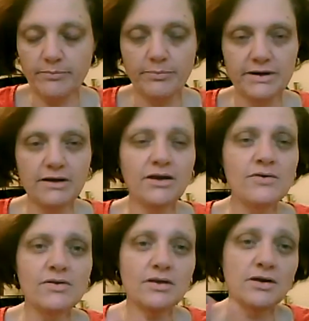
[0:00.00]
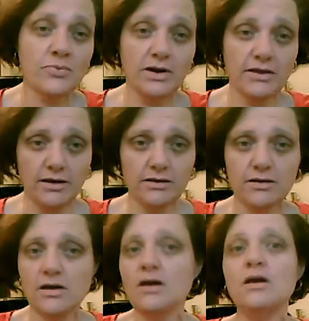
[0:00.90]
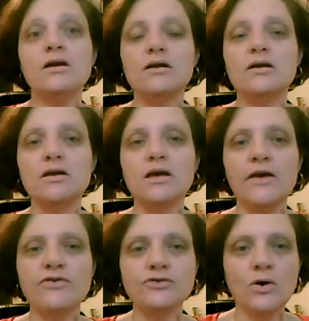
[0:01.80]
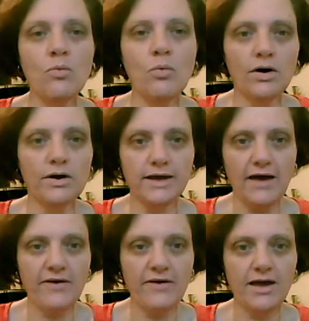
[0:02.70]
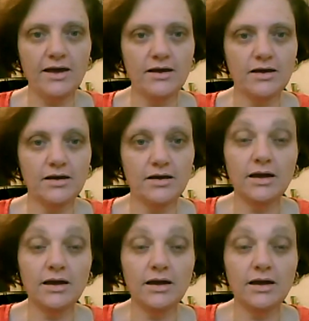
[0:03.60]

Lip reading: But here's what I think. If you don't want a cafe